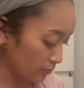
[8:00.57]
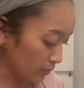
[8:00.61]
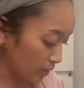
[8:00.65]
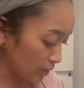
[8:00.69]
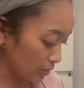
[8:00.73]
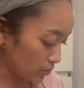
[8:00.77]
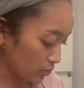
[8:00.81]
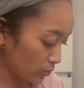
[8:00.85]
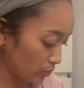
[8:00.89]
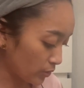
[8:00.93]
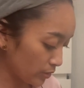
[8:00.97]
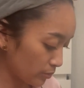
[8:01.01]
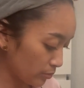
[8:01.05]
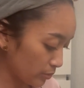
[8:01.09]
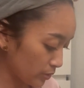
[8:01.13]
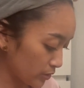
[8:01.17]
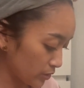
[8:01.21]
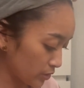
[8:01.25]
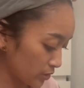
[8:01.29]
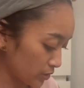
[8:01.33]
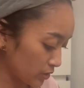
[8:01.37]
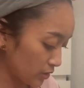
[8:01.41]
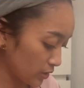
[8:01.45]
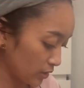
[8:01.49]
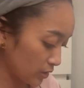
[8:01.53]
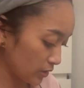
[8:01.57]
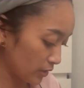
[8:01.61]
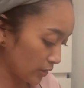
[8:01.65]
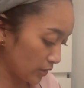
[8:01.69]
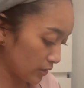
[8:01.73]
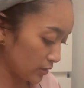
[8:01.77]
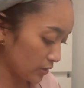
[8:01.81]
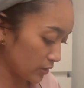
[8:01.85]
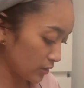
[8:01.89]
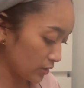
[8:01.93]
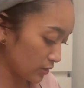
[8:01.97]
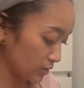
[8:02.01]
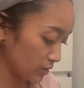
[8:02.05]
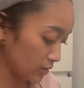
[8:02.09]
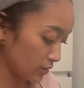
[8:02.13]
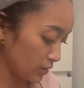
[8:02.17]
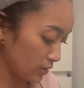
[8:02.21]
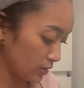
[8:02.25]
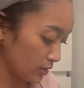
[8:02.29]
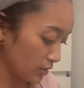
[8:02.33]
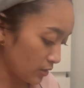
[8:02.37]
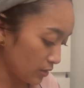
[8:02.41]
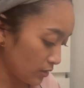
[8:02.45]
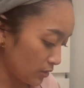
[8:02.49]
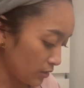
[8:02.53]
my Tory Burch sunglasses,
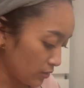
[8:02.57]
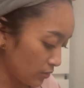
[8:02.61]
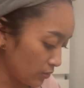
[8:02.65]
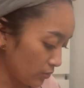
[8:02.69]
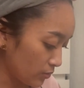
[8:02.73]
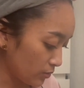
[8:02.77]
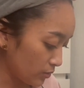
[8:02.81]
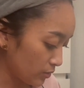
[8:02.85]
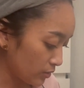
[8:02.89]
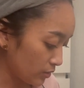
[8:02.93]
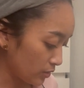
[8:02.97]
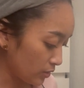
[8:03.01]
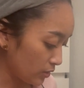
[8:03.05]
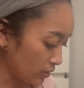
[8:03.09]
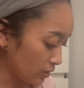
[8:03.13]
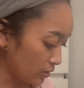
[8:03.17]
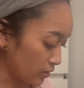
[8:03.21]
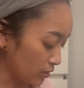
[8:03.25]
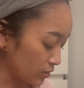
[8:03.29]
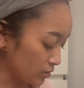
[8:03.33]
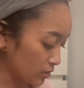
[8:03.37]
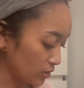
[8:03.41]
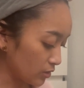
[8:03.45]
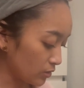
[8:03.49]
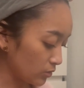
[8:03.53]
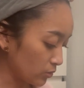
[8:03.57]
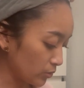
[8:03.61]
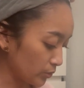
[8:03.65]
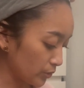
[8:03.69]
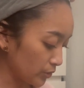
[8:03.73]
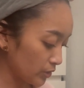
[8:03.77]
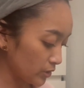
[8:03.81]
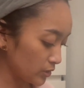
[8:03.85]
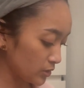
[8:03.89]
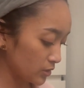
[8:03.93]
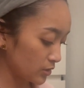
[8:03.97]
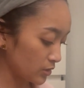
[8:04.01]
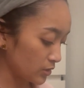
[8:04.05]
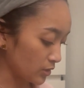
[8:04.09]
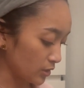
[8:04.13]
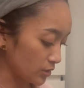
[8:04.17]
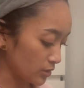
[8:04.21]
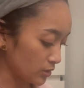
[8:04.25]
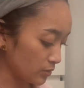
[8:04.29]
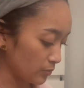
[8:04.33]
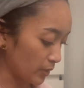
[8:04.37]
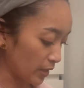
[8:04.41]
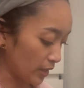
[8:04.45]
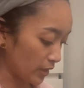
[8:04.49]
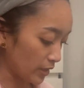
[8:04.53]
in its glorious
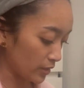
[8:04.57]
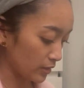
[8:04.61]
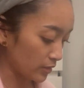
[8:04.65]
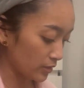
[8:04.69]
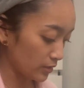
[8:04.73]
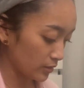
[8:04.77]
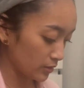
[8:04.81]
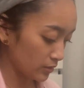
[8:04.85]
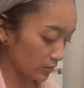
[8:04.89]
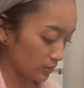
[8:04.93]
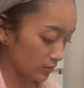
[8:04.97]
dust bag.